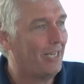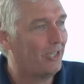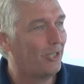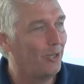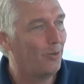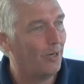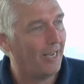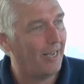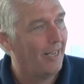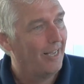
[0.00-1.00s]
pitch
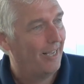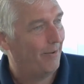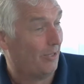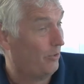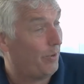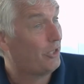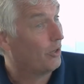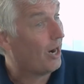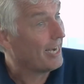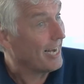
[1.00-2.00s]
to
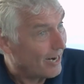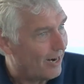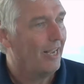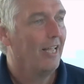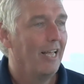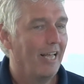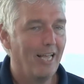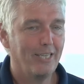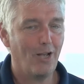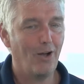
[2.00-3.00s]
pitch your idea.
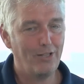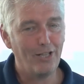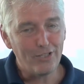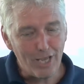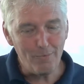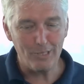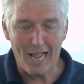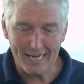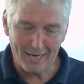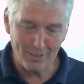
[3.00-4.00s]
So it seems
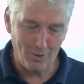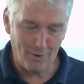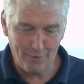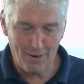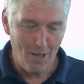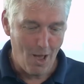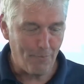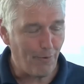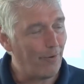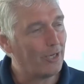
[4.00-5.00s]
like there's sort of a
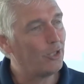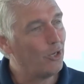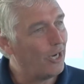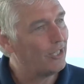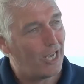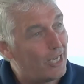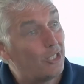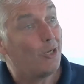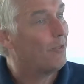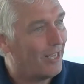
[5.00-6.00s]
professionalization